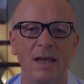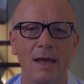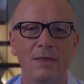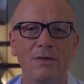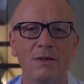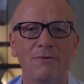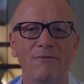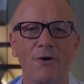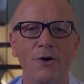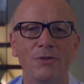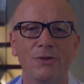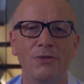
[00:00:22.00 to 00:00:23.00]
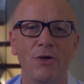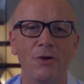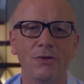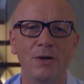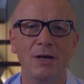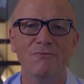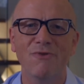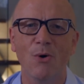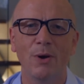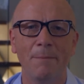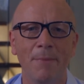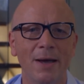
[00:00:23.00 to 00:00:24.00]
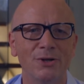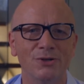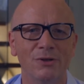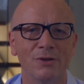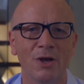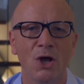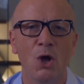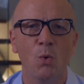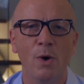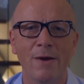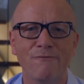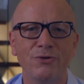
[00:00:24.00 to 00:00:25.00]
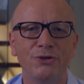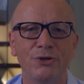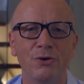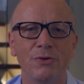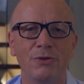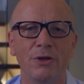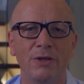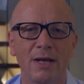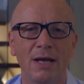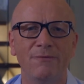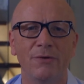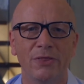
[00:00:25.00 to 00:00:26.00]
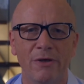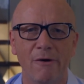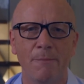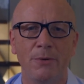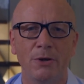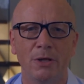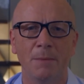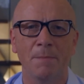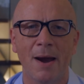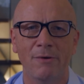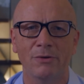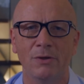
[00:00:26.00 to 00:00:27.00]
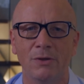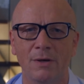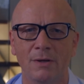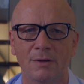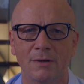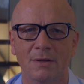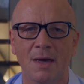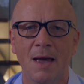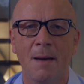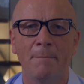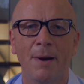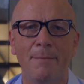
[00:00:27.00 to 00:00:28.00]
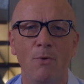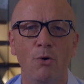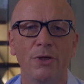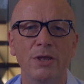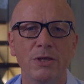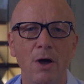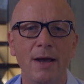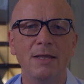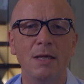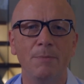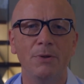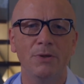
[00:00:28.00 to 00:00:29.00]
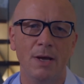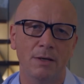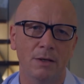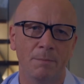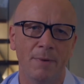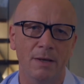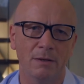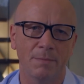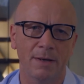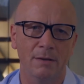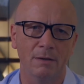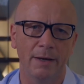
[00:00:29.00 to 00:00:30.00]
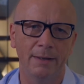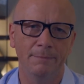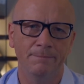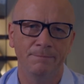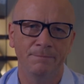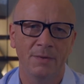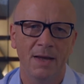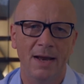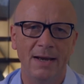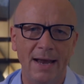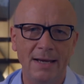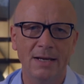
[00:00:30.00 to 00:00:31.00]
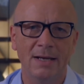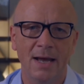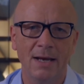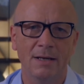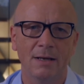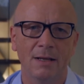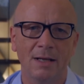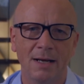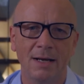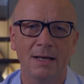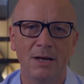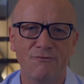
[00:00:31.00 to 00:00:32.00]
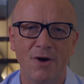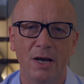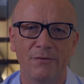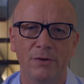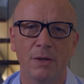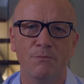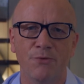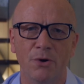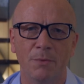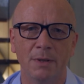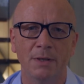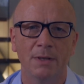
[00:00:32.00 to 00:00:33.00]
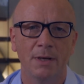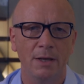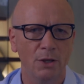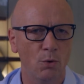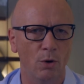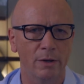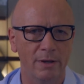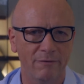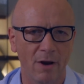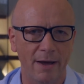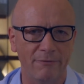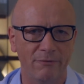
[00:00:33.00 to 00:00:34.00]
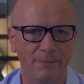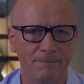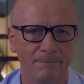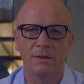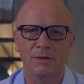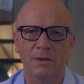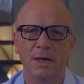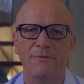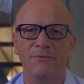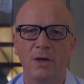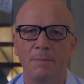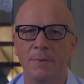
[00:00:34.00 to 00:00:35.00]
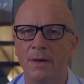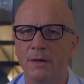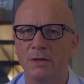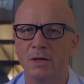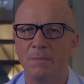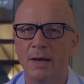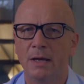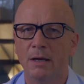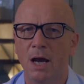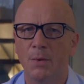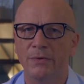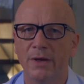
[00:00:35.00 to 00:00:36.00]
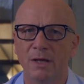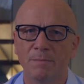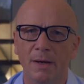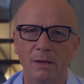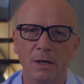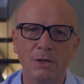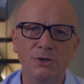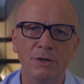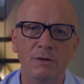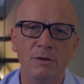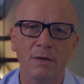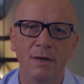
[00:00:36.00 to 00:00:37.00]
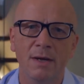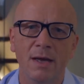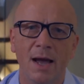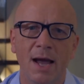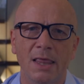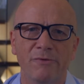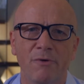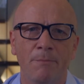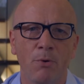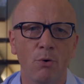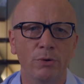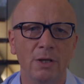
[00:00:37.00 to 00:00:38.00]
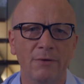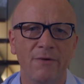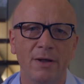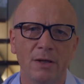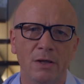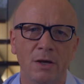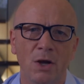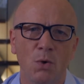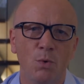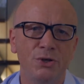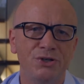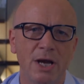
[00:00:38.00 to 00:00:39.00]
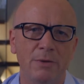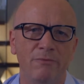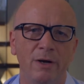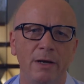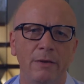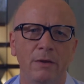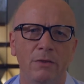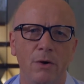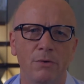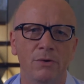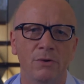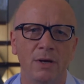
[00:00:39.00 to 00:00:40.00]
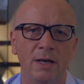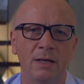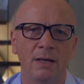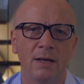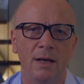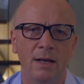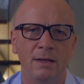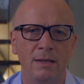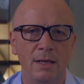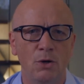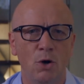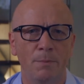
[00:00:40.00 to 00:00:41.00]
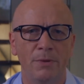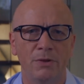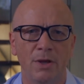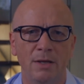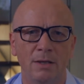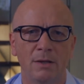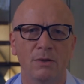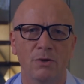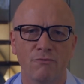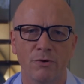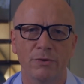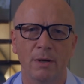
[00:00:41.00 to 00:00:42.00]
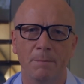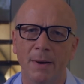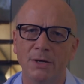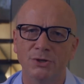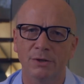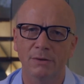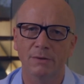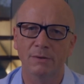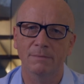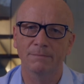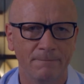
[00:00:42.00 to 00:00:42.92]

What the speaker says: In these first 13 roll-in patients, we have reduced the need for therapeutic paracentesis by more than 90% compared to baseline and indicated a clinically relevant improvement in the quality of life. Safety appears to be in line with expectations, and the reported events were generally those seen in decompensated cirrhotic patients.